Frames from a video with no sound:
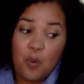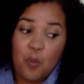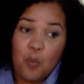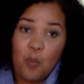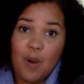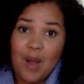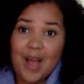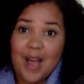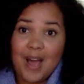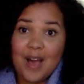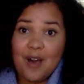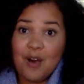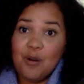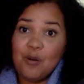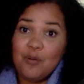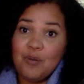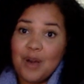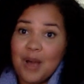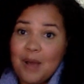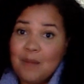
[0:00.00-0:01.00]

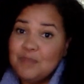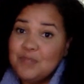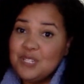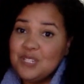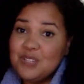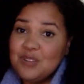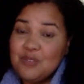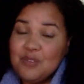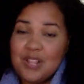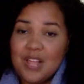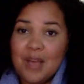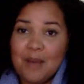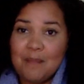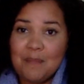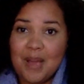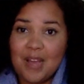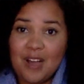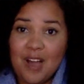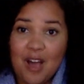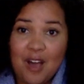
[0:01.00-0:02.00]
Wow, I'm so glad
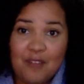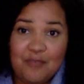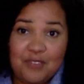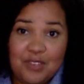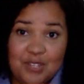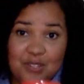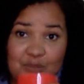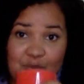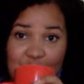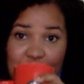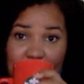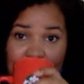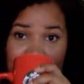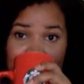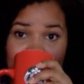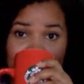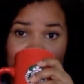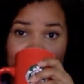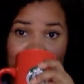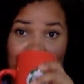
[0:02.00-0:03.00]
my coffee is
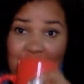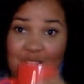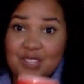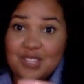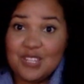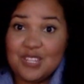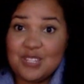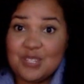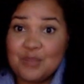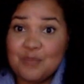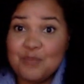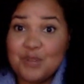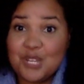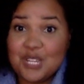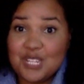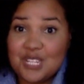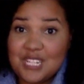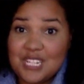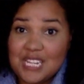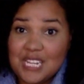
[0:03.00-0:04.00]
warm. This is some
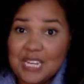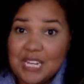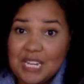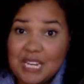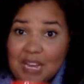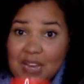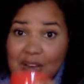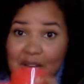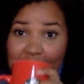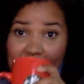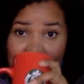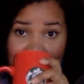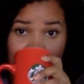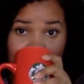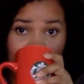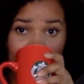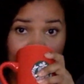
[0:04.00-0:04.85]
good tea, huh?